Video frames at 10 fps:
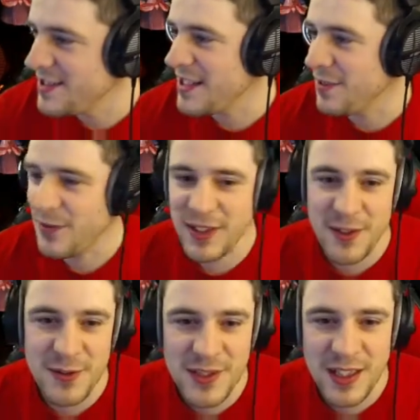out for the
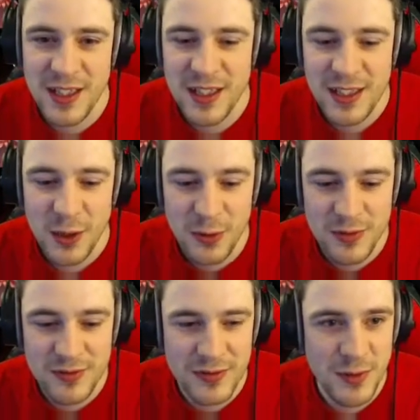old. Oh,
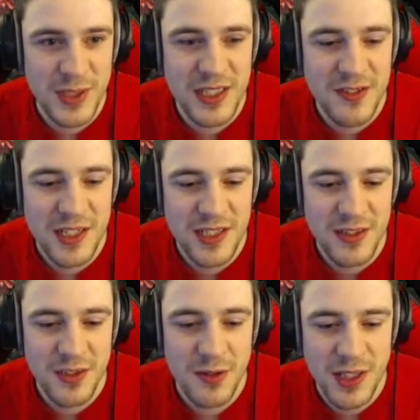you're being interdicted. Are
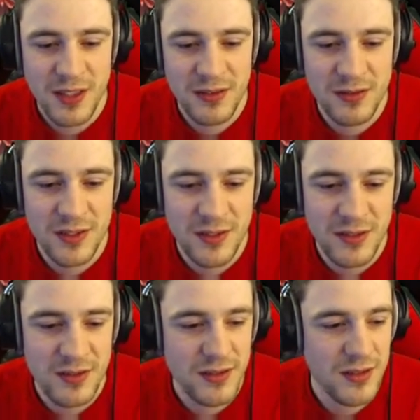you okay?
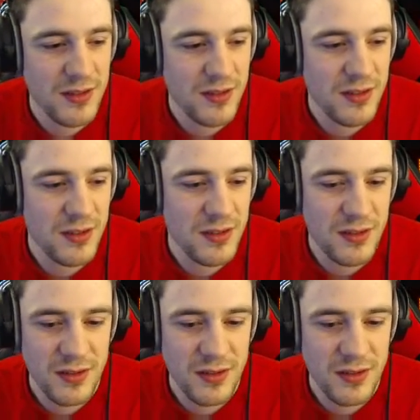Yeah,